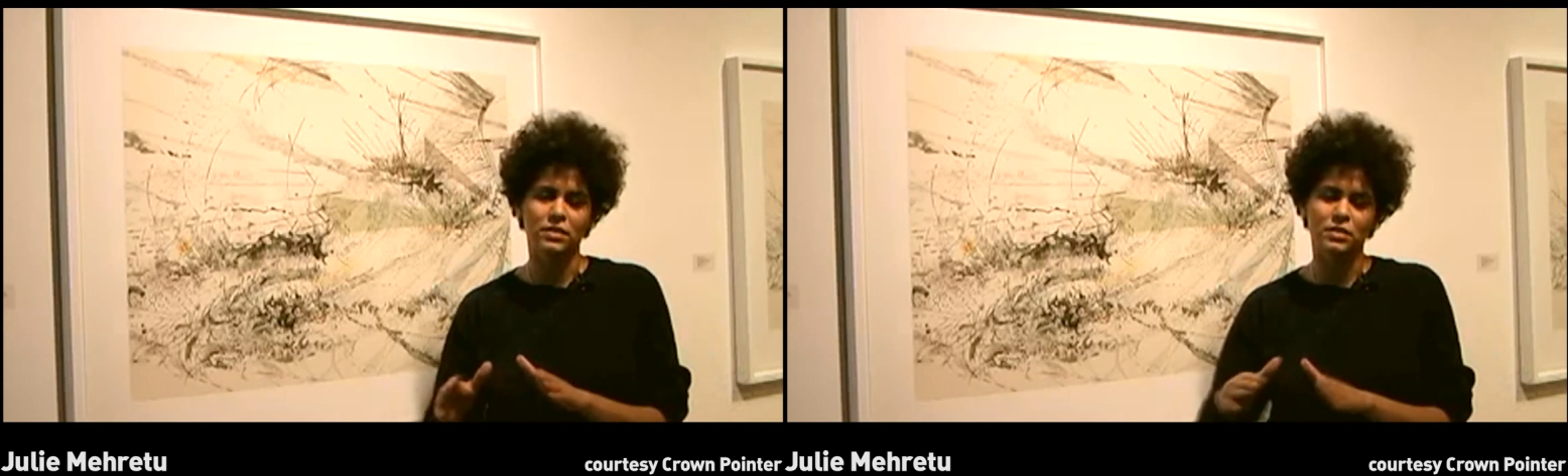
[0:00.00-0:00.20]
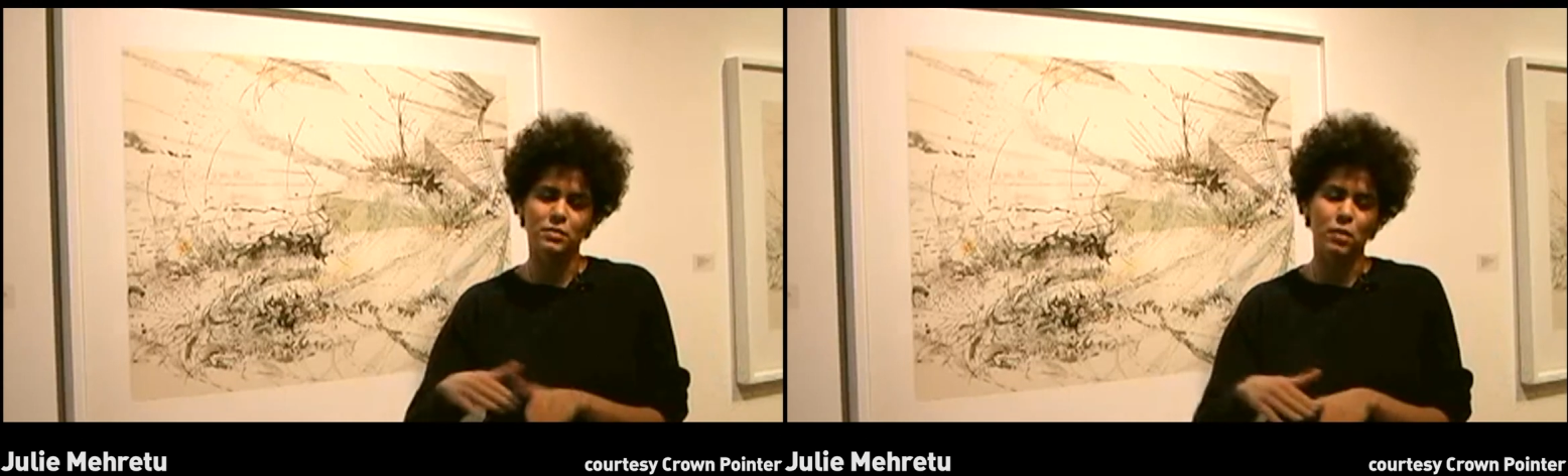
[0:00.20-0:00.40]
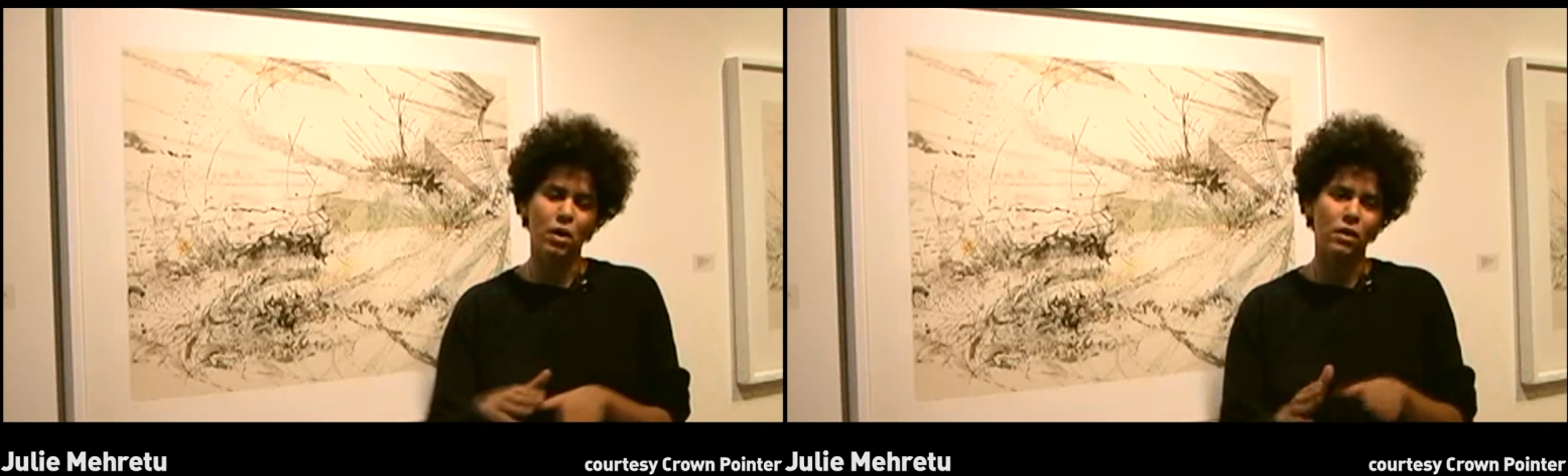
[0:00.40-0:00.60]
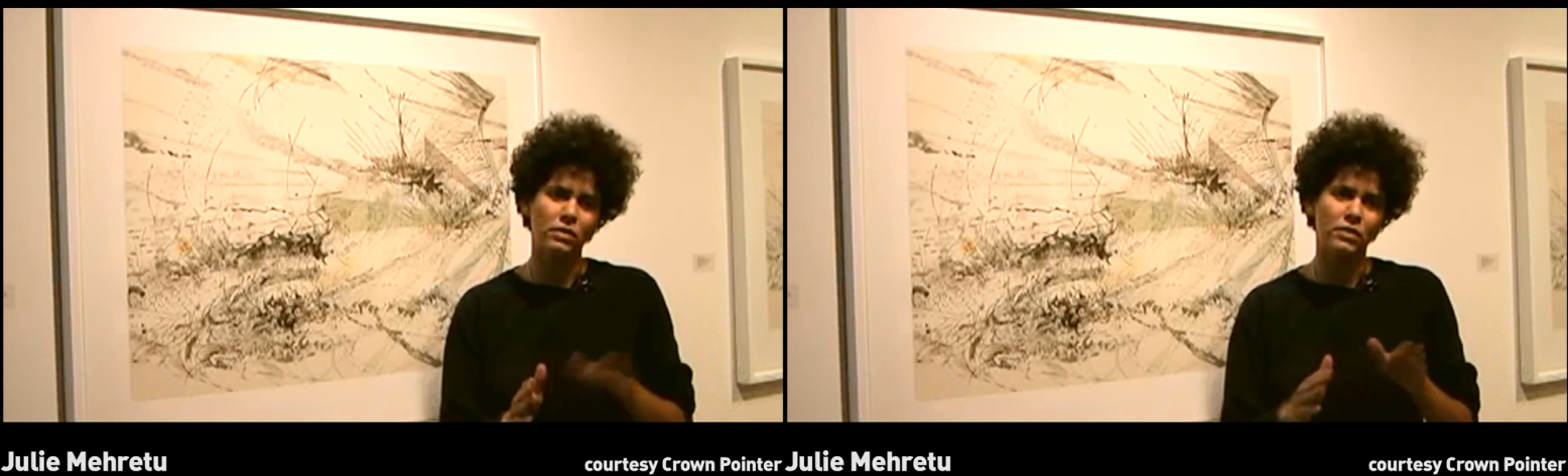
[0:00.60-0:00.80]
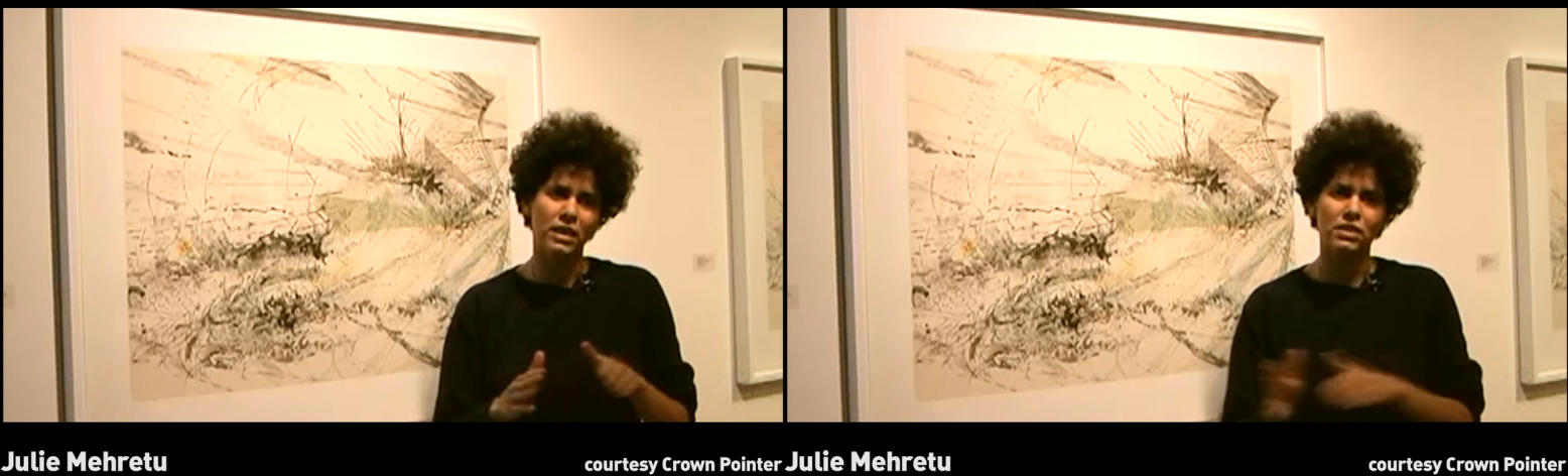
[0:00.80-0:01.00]
small
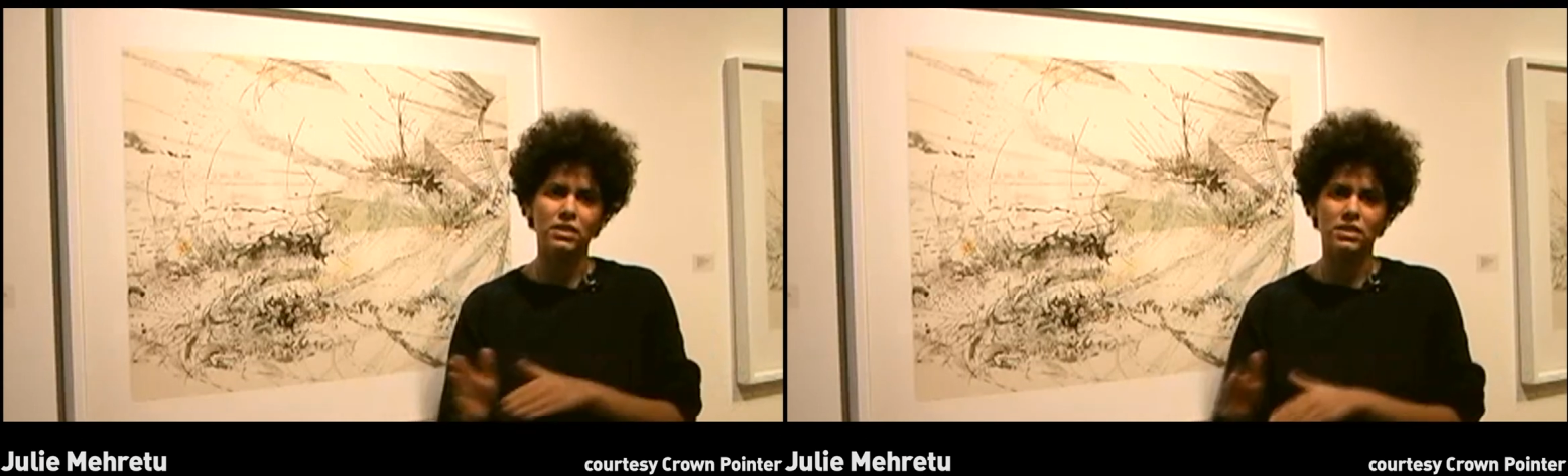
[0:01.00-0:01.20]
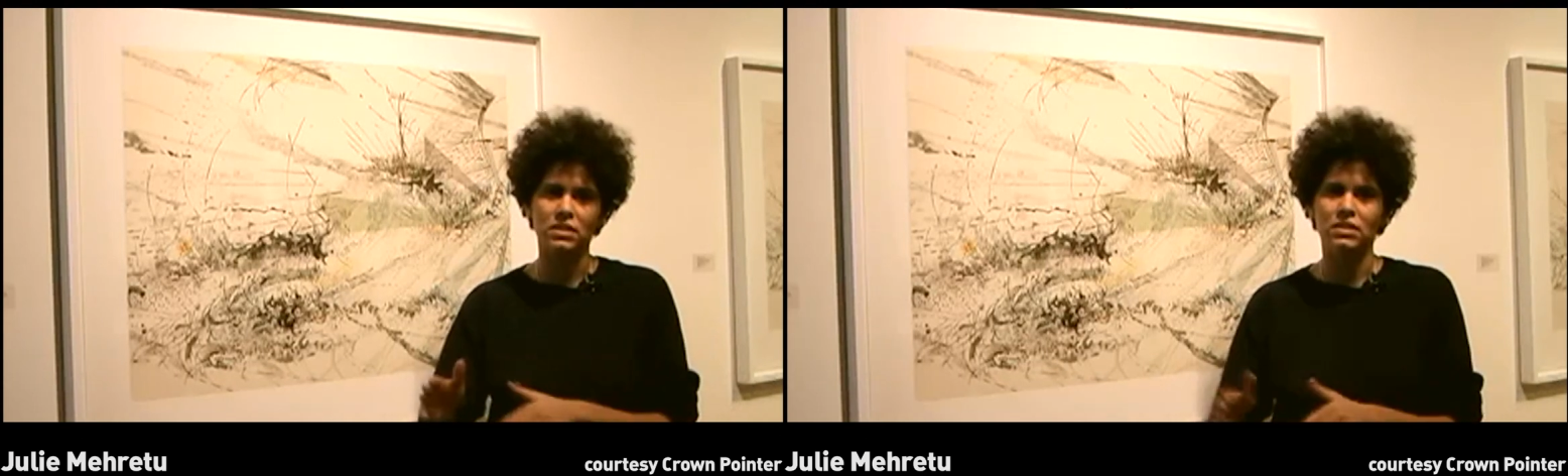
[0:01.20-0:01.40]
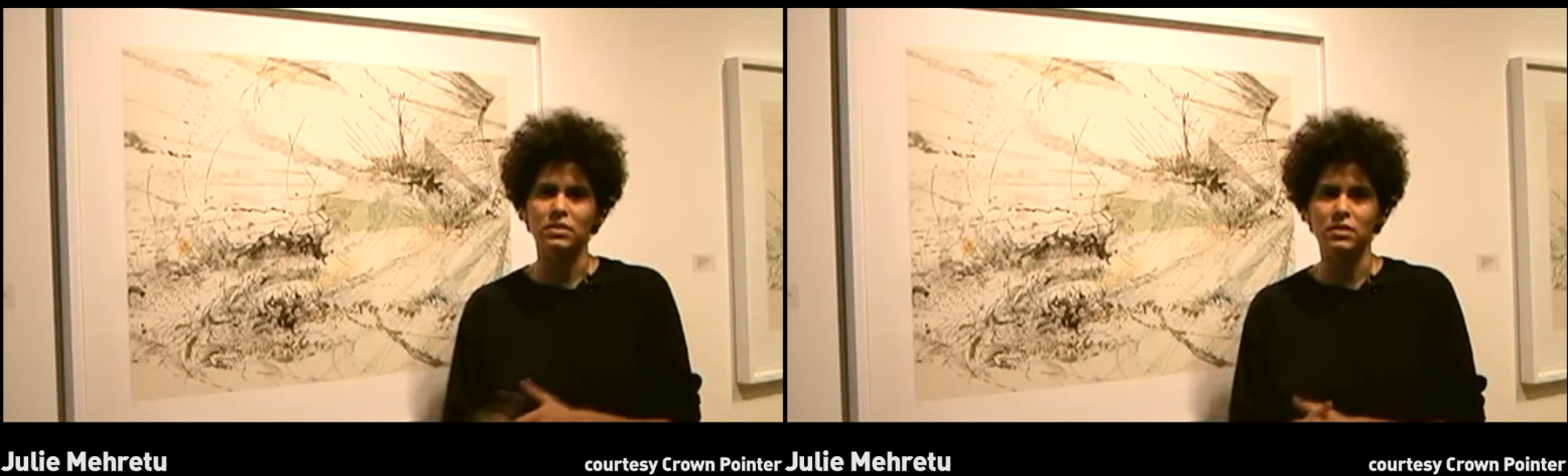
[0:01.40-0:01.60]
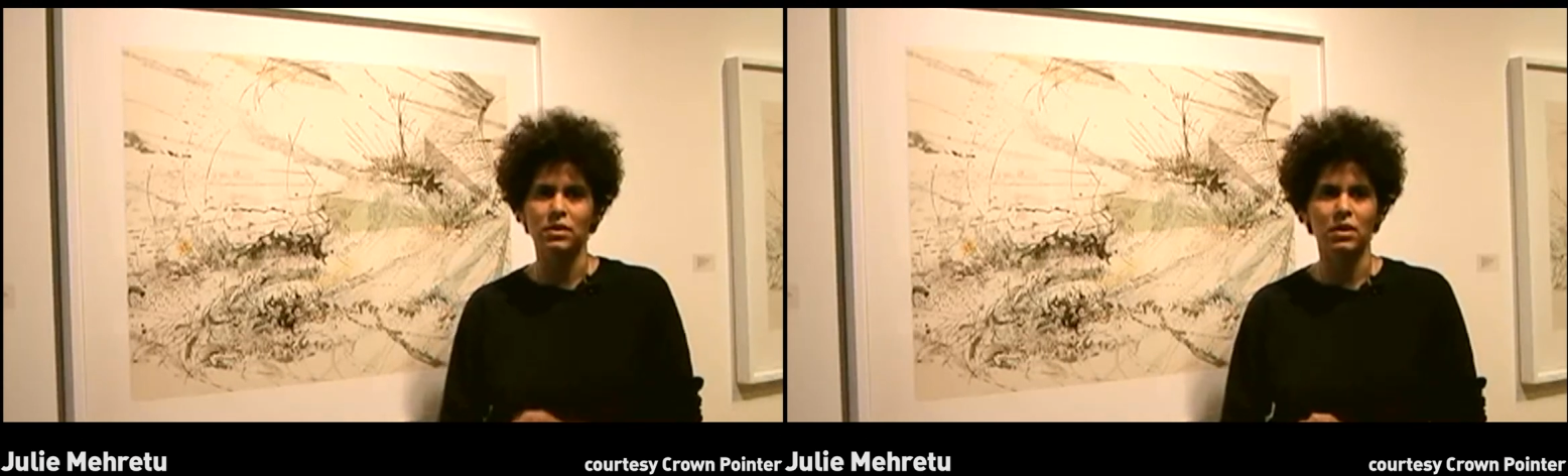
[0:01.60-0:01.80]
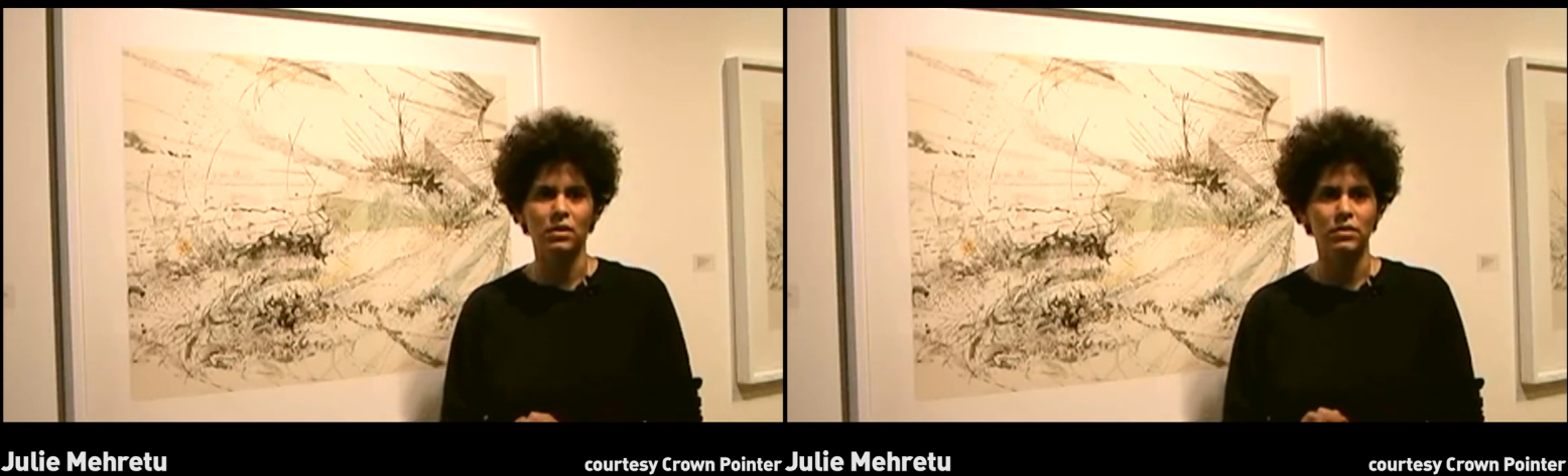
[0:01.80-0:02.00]
directions in the
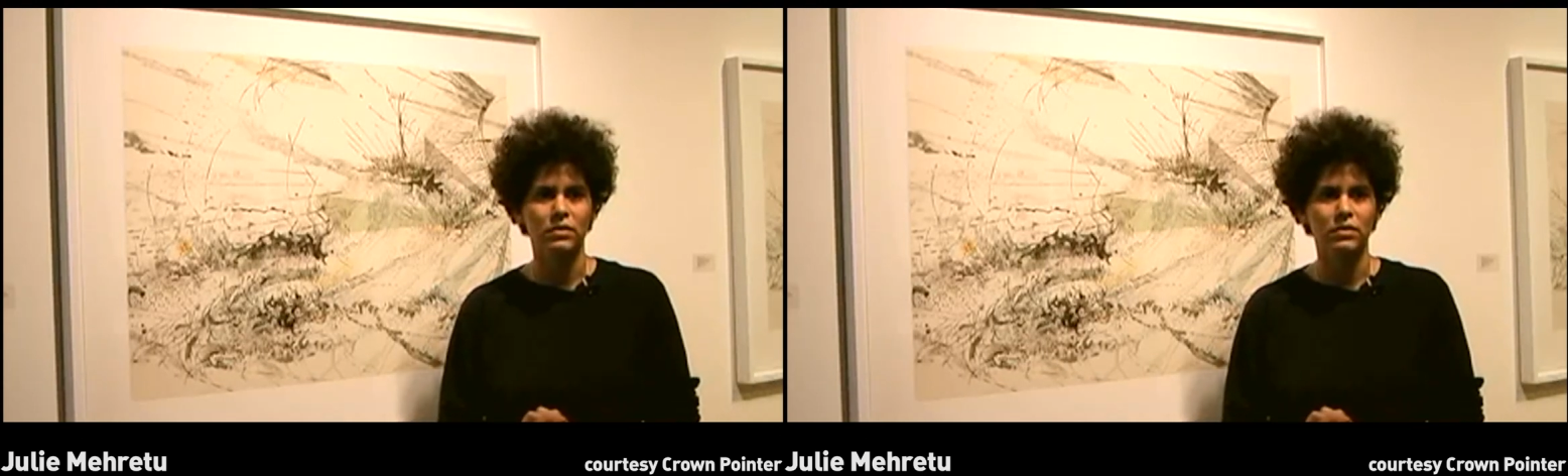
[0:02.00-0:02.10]
studio